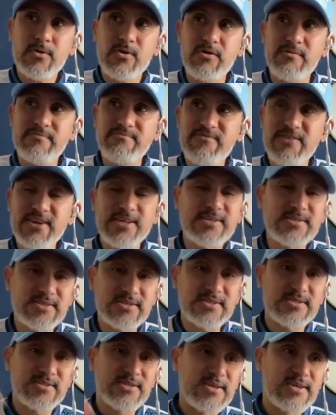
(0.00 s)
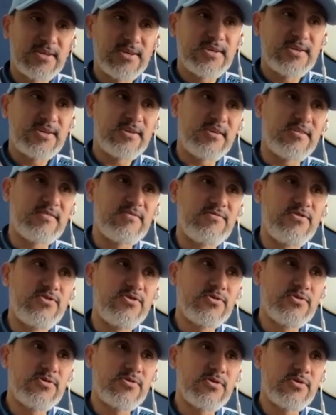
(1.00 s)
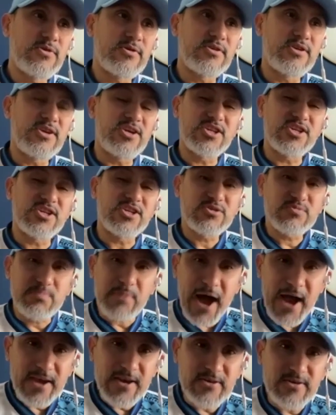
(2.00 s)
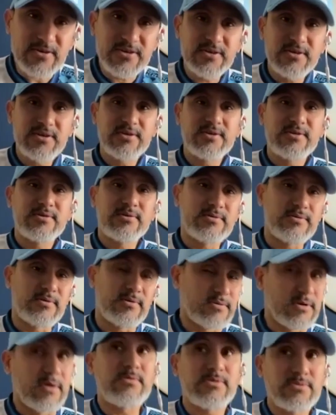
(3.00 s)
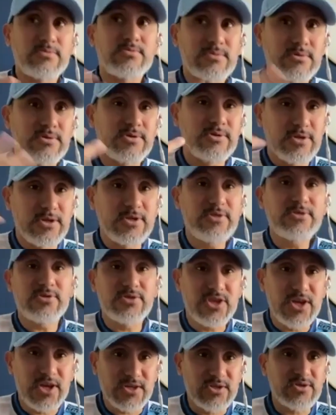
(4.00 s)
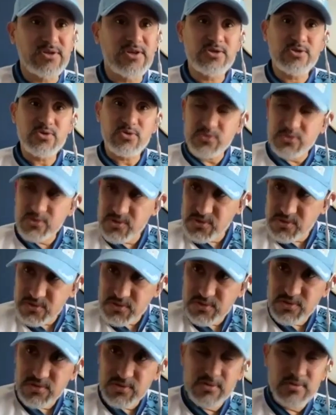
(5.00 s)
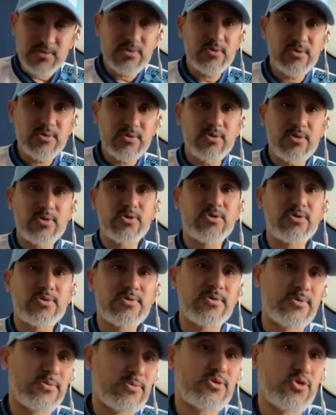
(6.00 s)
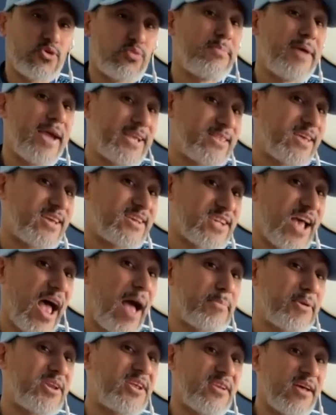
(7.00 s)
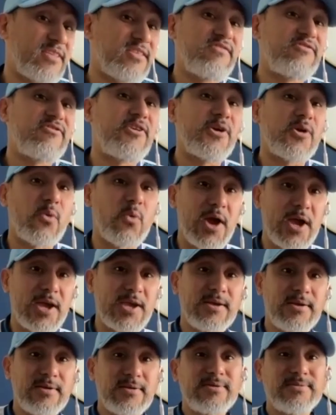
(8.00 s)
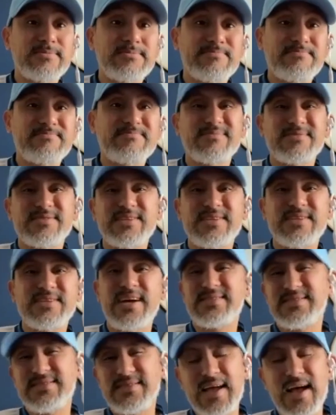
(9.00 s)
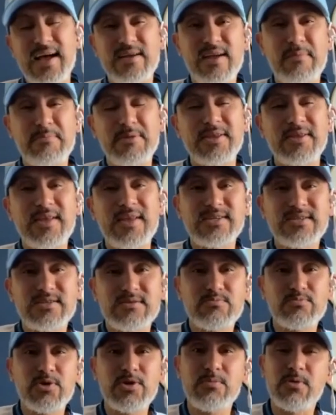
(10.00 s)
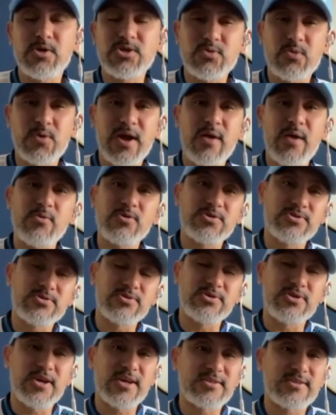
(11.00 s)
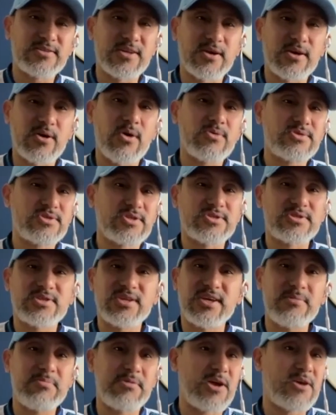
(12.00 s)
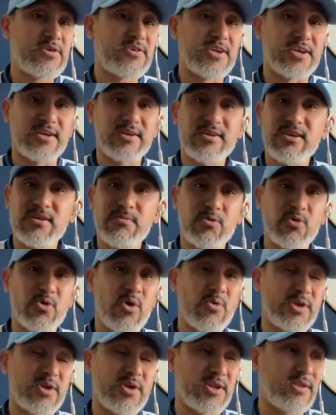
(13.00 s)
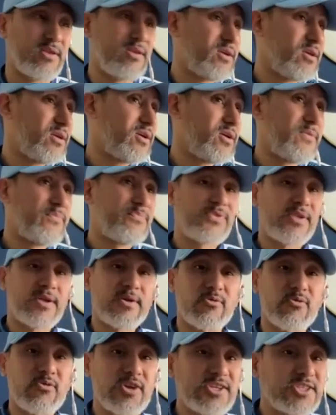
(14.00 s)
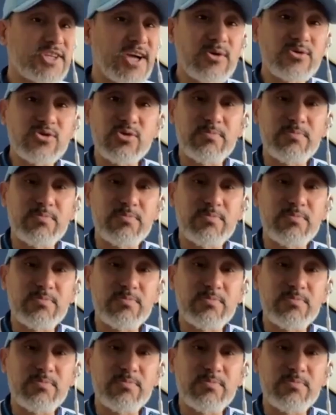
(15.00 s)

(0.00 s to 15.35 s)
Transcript: convince, if you don't inspire, well, you need to change. You need to make things happen in a different way. I mean, that's pretty much what I would suggest the coaches. Keep learning, keep growing, reach out